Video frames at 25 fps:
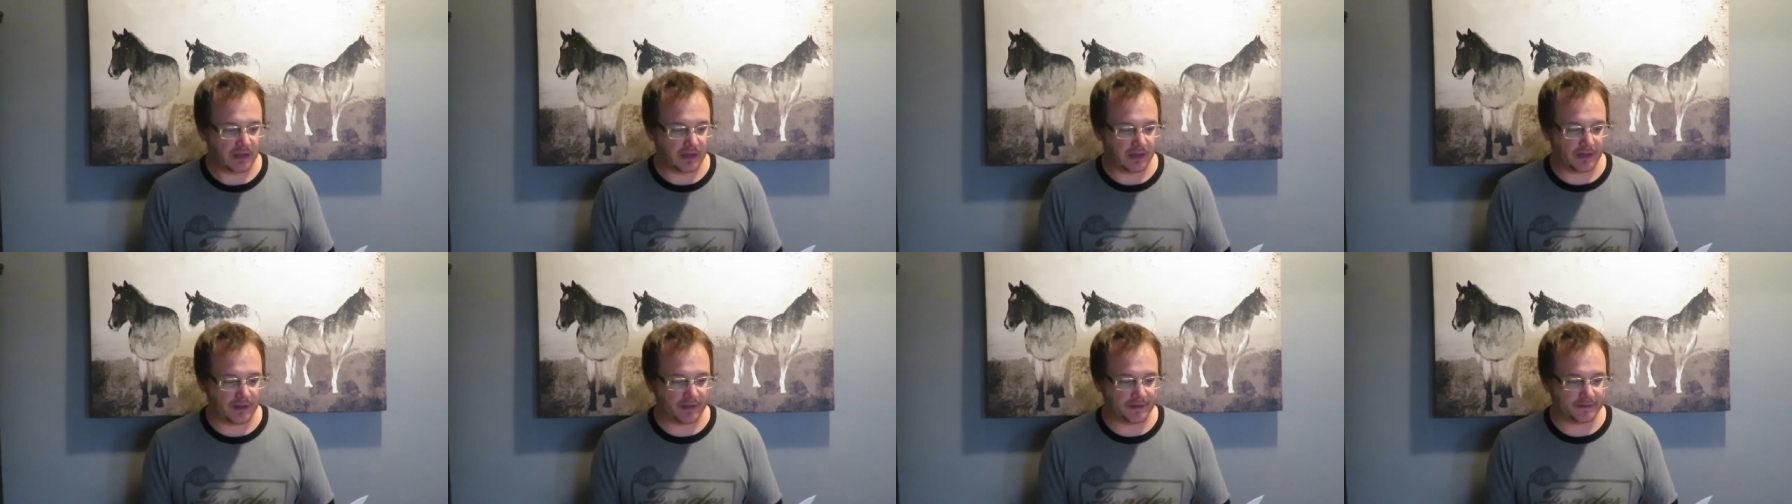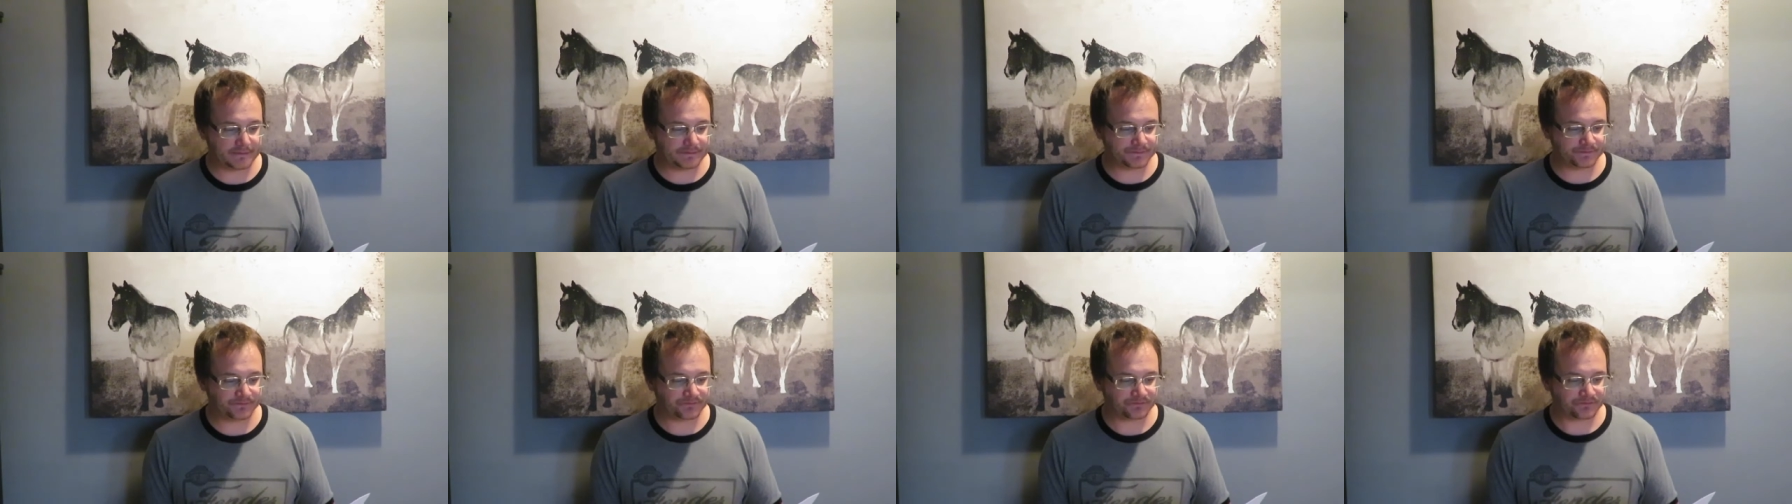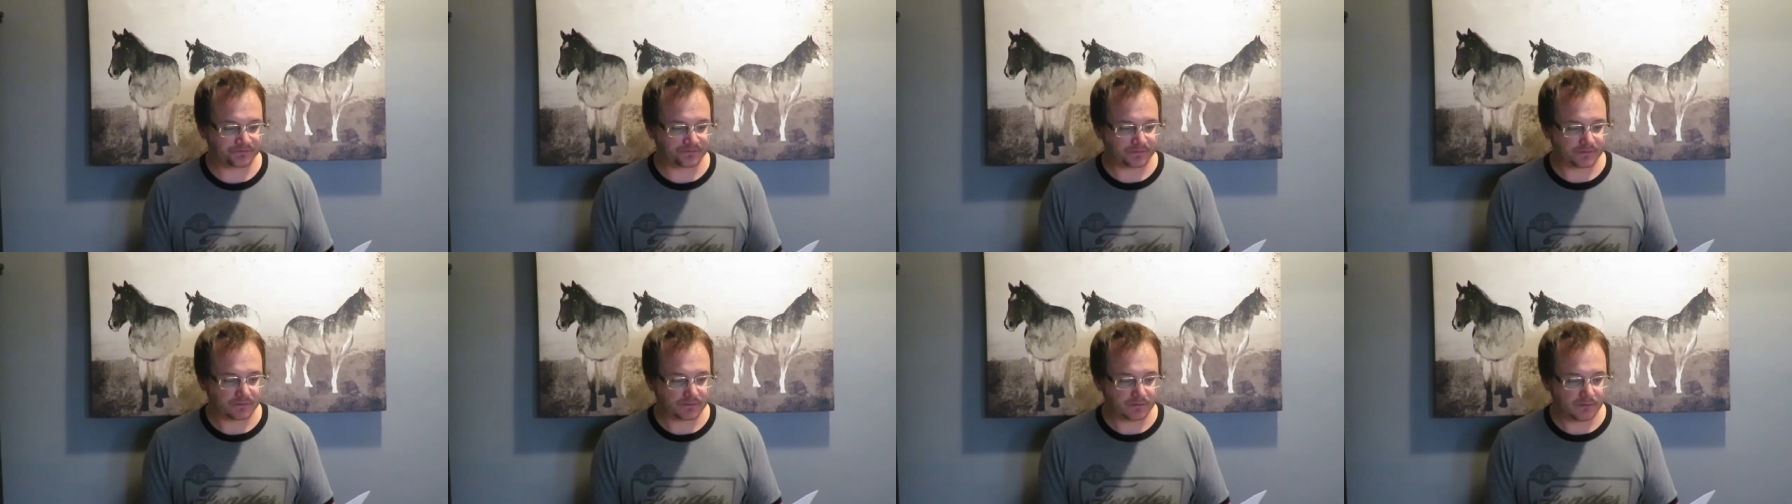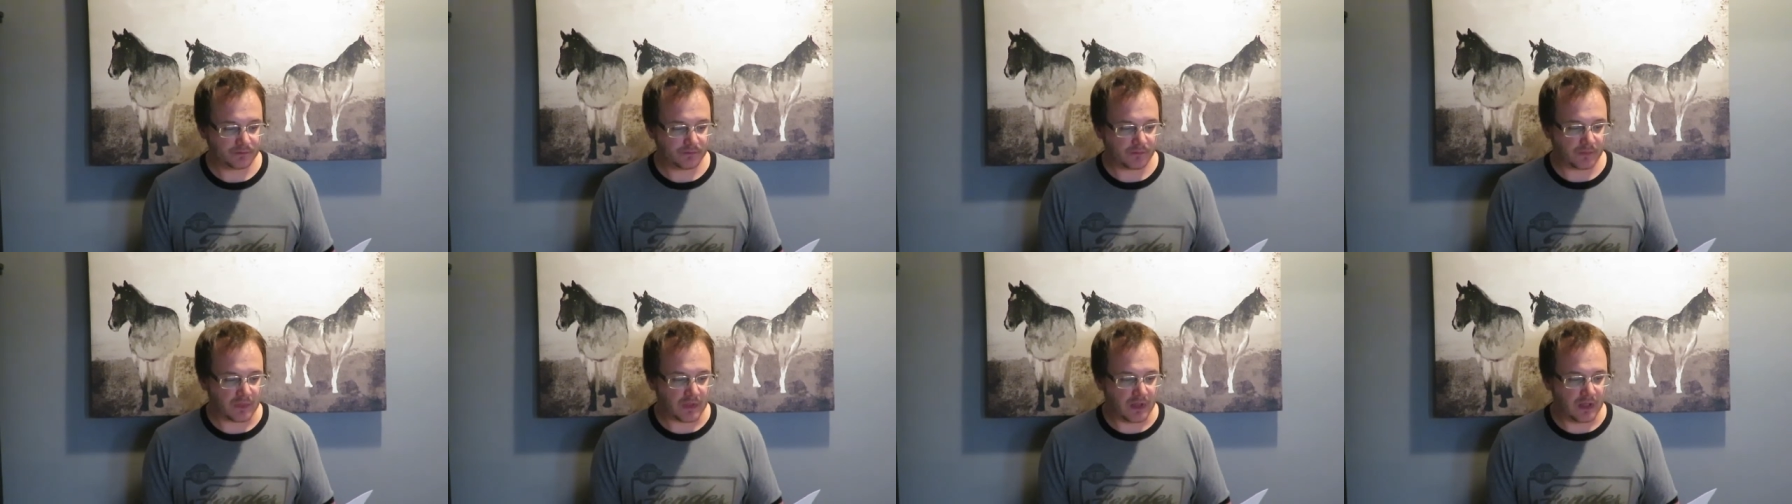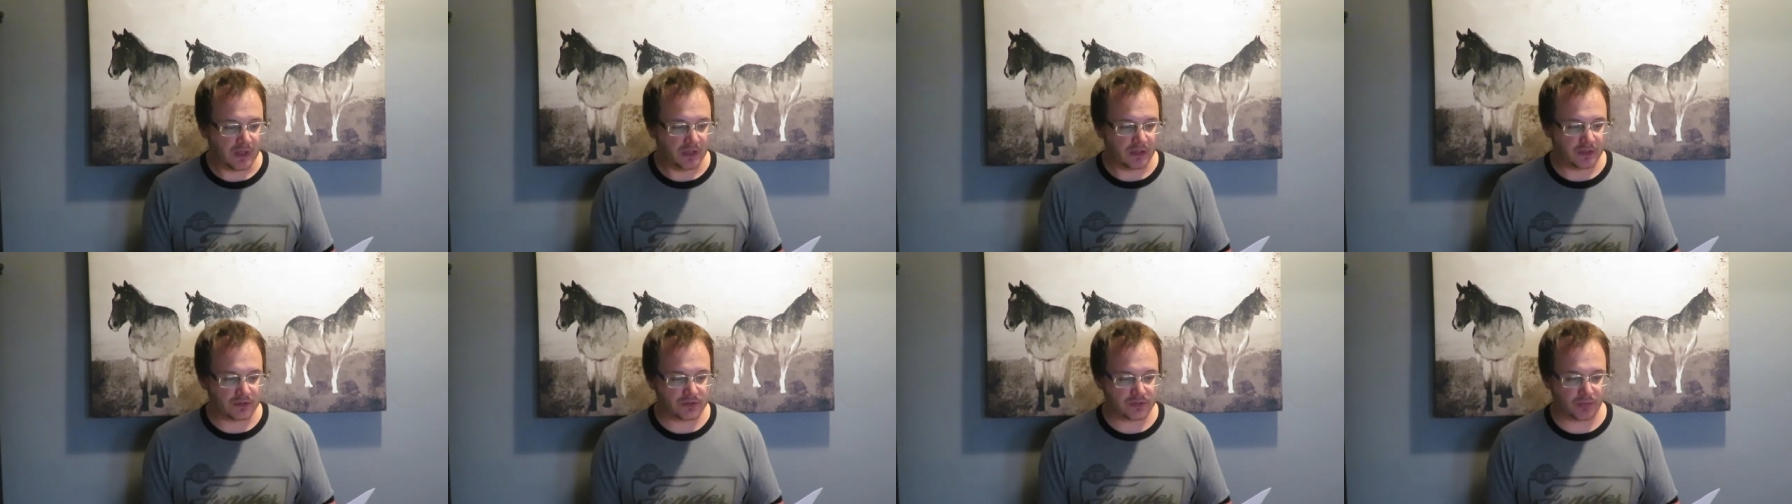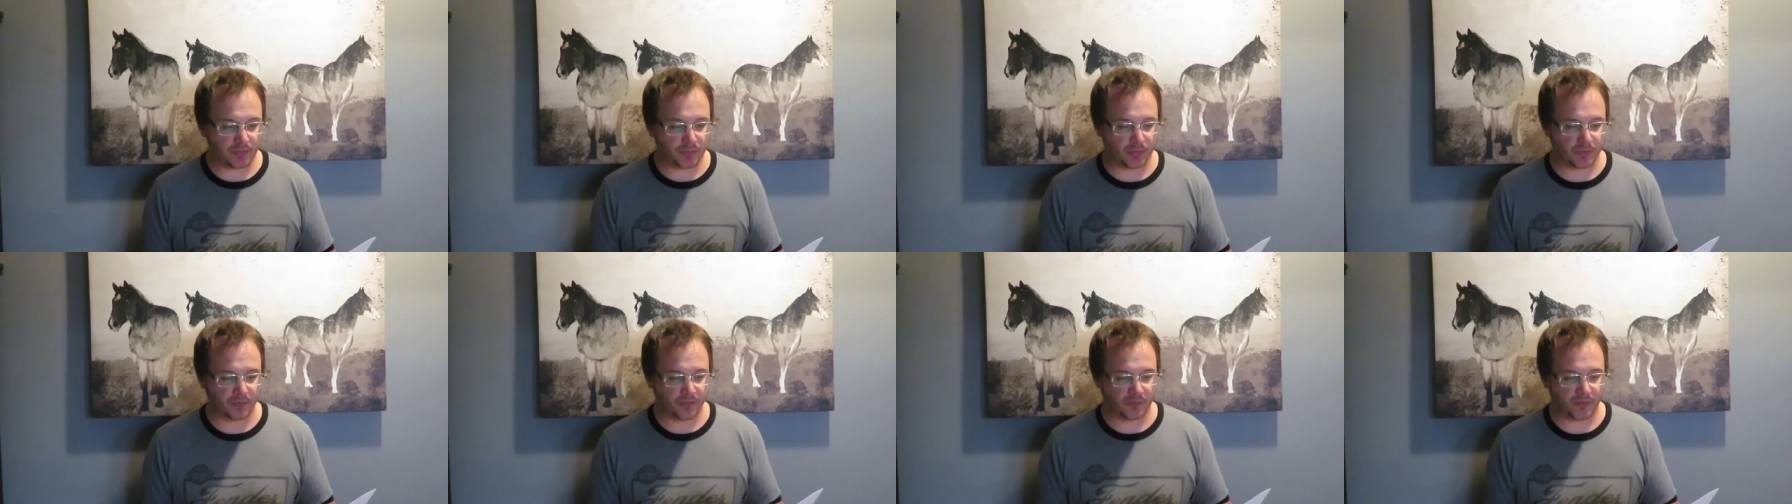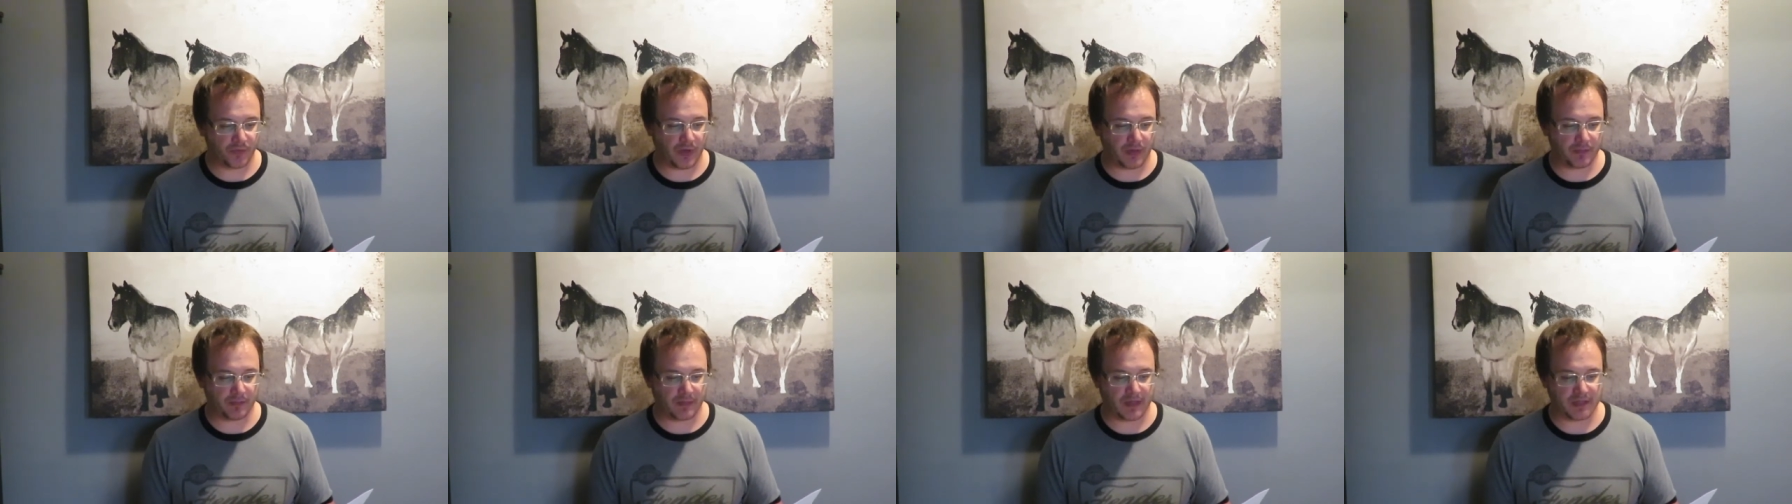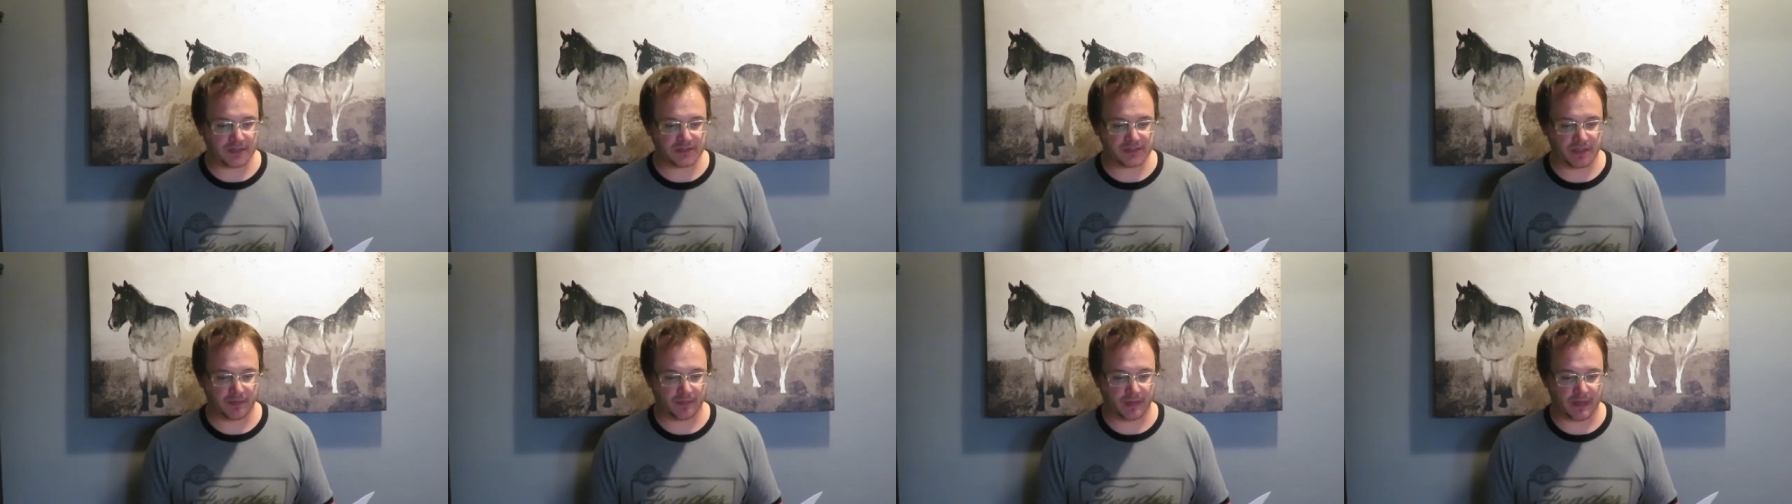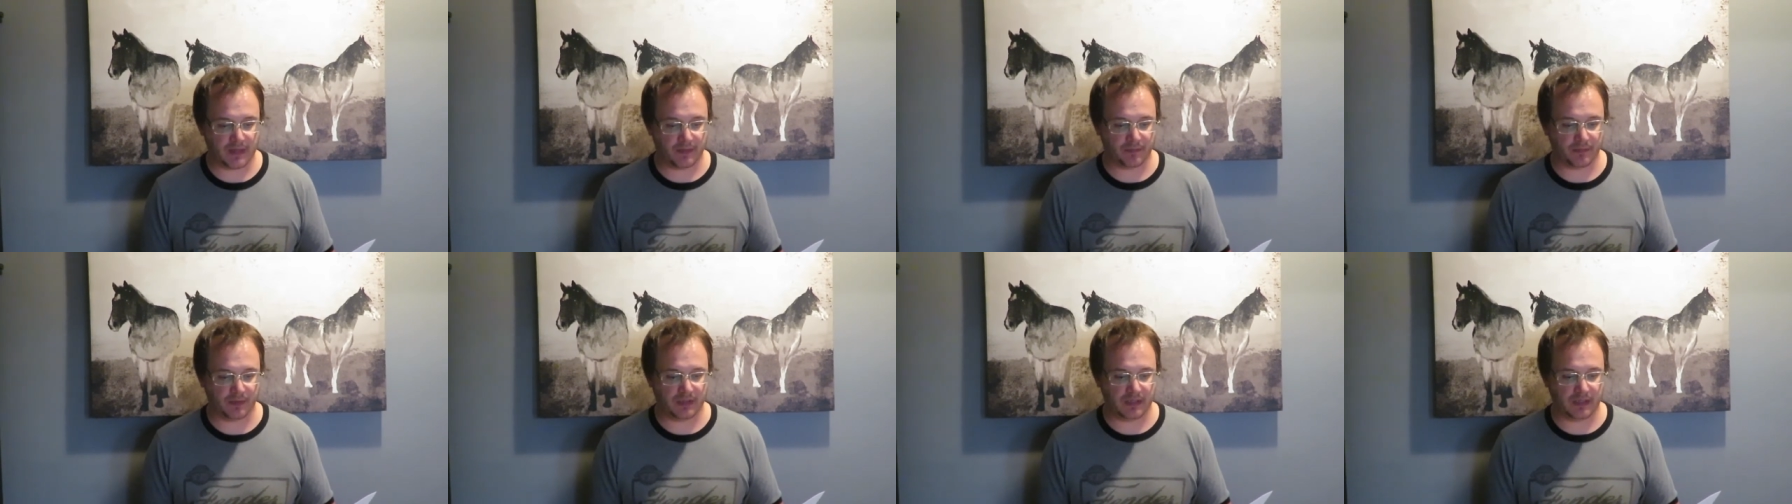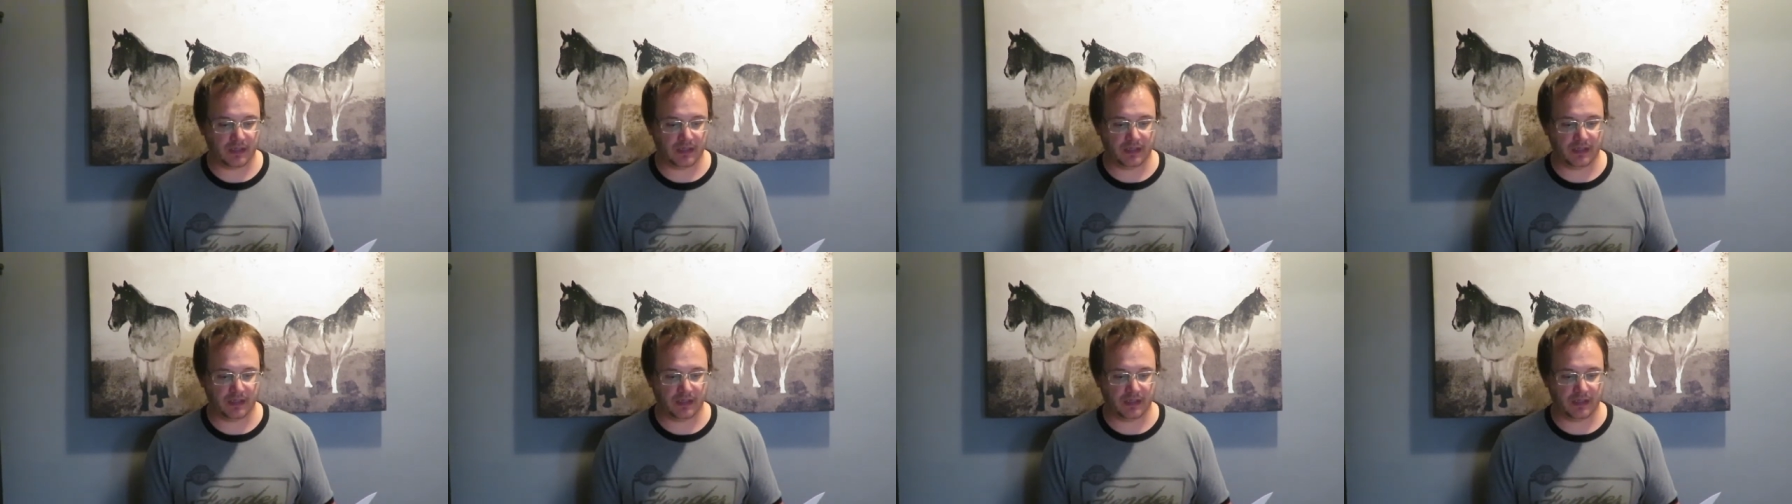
Um, triple threat matchup happened.